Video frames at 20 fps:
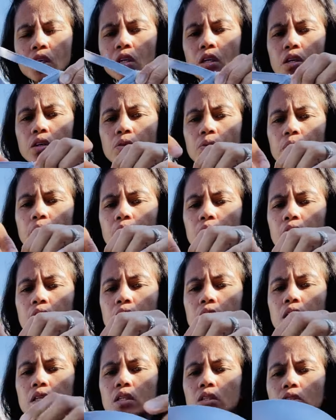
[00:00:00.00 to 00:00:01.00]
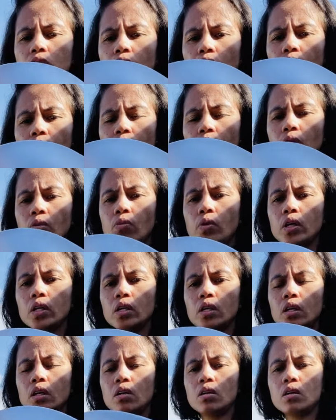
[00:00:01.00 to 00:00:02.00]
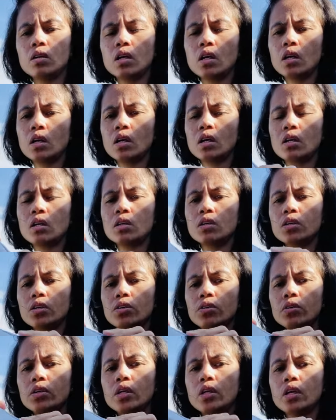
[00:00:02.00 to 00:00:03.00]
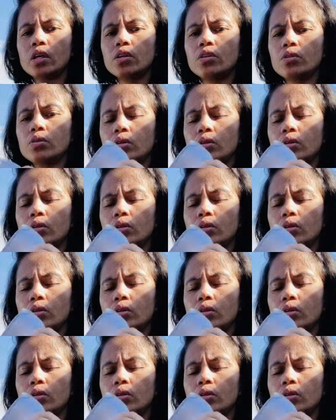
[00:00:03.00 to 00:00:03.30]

All right, and so what you're gonna do